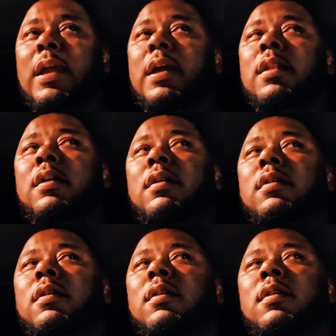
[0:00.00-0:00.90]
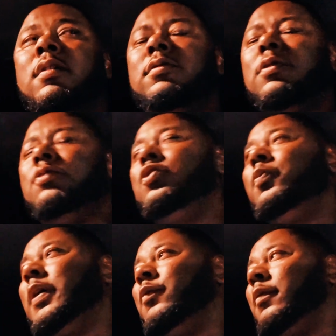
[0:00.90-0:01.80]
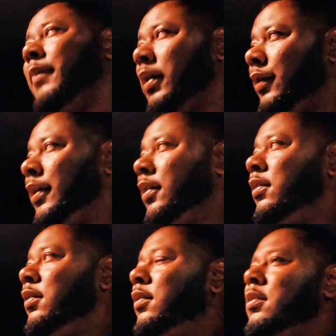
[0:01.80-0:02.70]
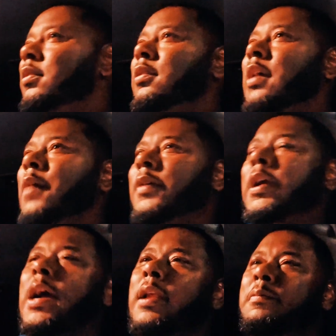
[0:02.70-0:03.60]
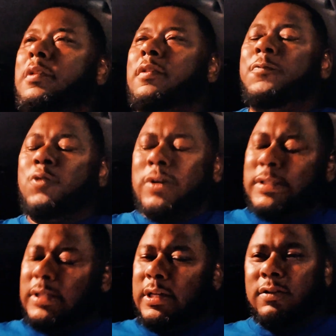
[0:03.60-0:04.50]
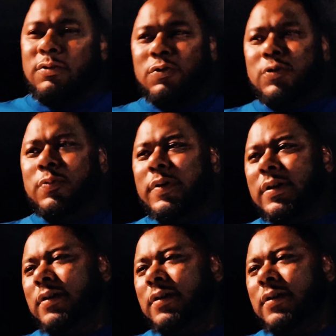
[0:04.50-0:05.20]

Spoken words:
And those two men were married. I'm the guy, I'm the divorcee of the group.